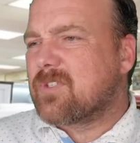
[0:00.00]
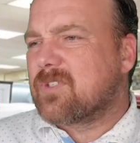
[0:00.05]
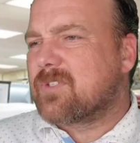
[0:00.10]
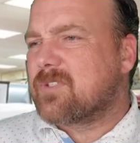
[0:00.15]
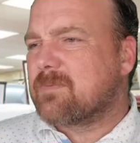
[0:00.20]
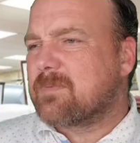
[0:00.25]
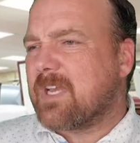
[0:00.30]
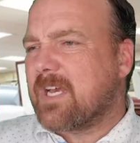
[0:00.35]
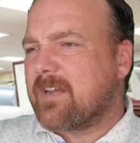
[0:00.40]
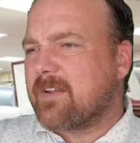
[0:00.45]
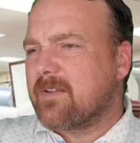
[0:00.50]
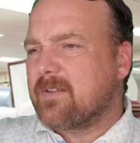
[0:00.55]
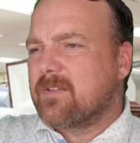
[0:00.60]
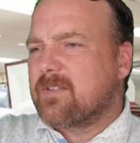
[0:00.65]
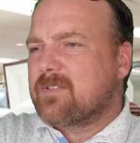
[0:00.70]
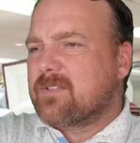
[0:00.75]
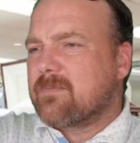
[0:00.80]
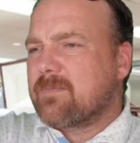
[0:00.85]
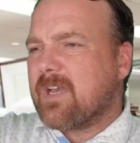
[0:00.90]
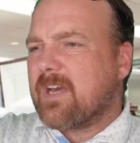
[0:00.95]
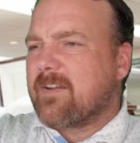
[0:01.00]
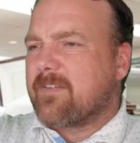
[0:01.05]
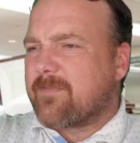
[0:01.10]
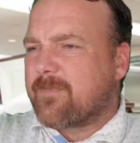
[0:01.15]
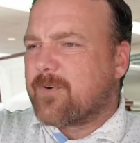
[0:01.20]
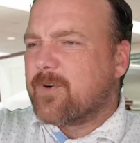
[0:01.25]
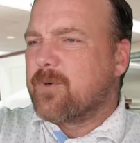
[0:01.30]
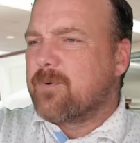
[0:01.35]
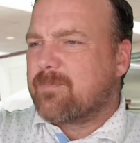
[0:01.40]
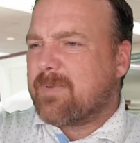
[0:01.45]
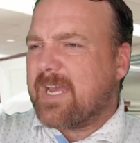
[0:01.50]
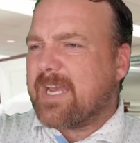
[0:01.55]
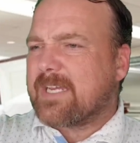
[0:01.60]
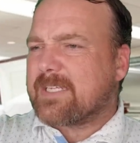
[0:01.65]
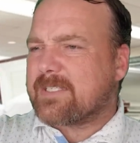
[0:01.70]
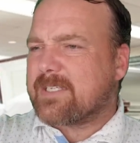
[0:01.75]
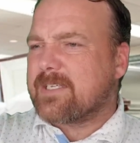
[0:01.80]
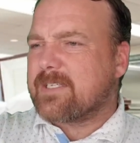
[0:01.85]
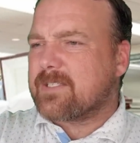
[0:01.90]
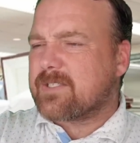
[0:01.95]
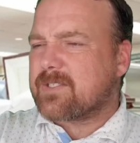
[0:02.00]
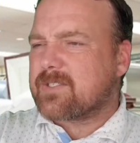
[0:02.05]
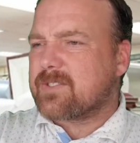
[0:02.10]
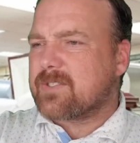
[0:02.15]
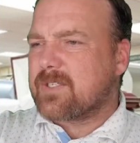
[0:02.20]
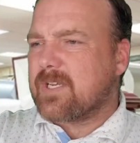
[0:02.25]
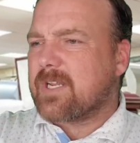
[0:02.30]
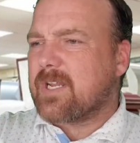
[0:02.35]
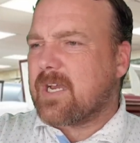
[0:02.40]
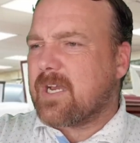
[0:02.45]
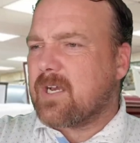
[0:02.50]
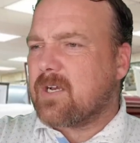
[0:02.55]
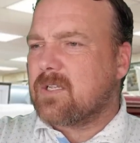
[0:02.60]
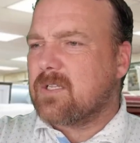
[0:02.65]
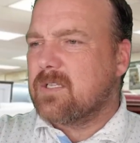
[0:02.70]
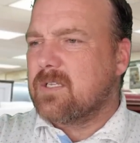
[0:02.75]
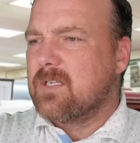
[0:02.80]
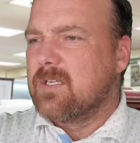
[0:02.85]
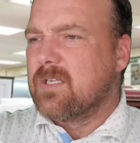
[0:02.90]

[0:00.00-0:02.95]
or some kind of fruit baskets set out